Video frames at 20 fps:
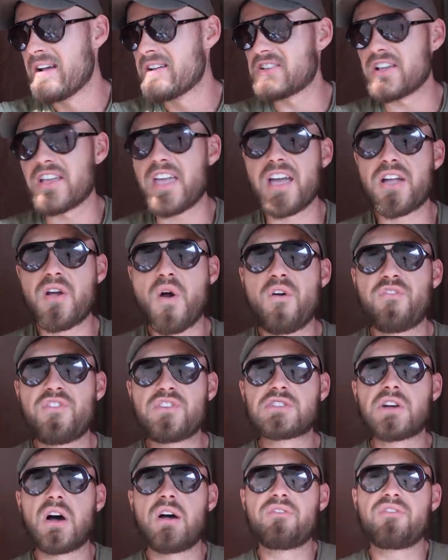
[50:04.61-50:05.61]
So yeah,
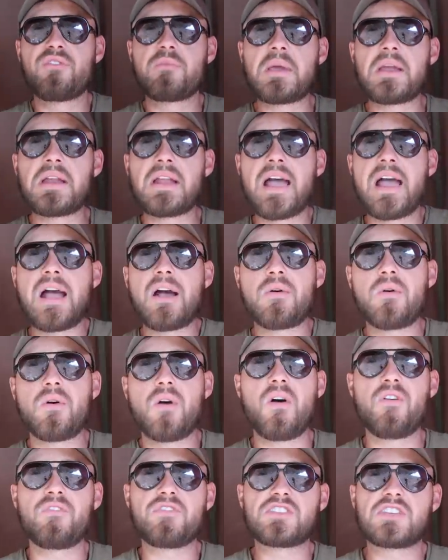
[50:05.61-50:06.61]
coffee time for me now.
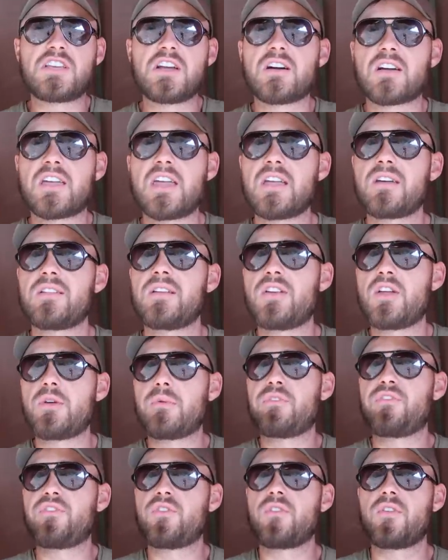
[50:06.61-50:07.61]
Obviously I'll keep you in the
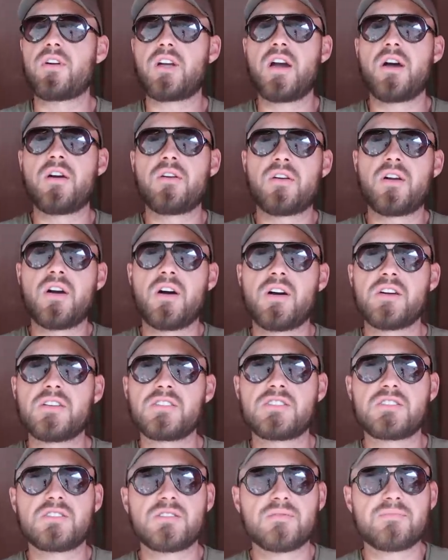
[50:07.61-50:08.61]
loop before I go,
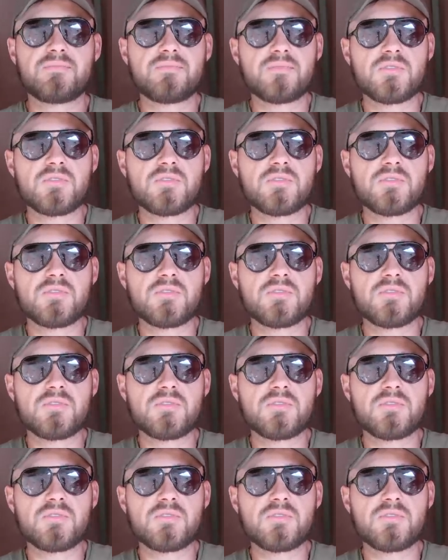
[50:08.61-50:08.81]
guys.